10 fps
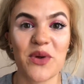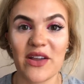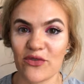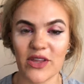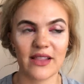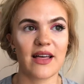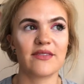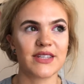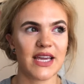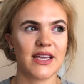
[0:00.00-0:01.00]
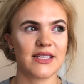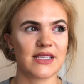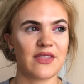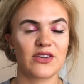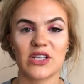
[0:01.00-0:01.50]
what I've really loved is
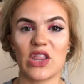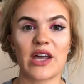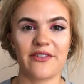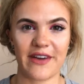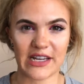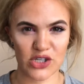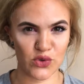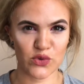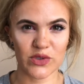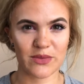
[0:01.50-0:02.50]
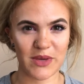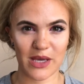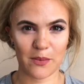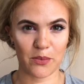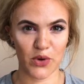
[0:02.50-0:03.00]
there's a lot of fashion rules
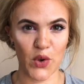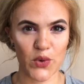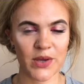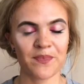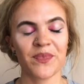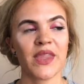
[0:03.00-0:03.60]
being broke.